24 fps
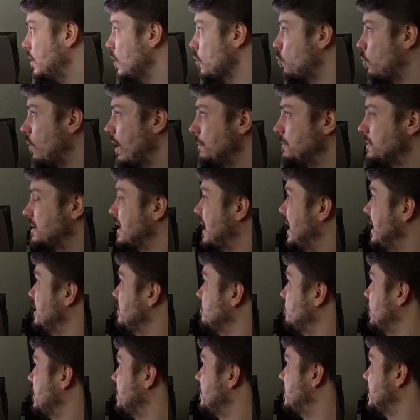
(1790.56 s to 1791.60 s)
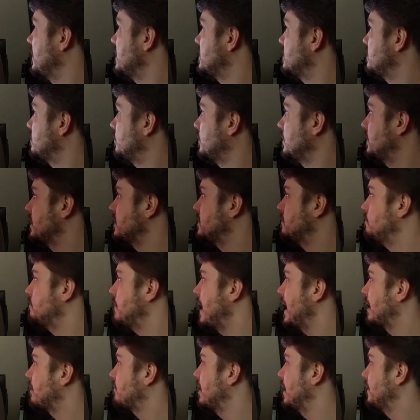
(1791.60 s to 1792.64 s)
website with this
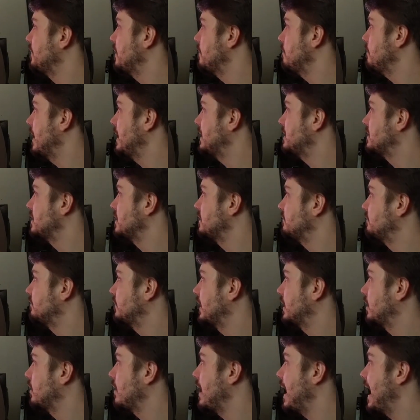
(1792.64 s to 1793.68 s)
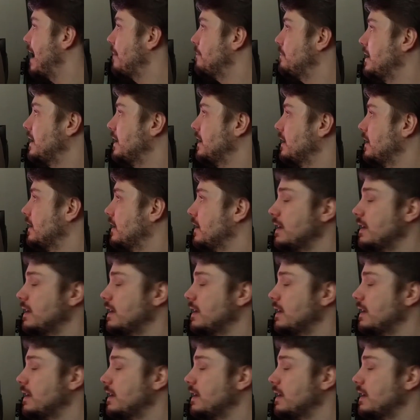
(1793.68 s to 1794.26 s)
background that makes this flicker happen.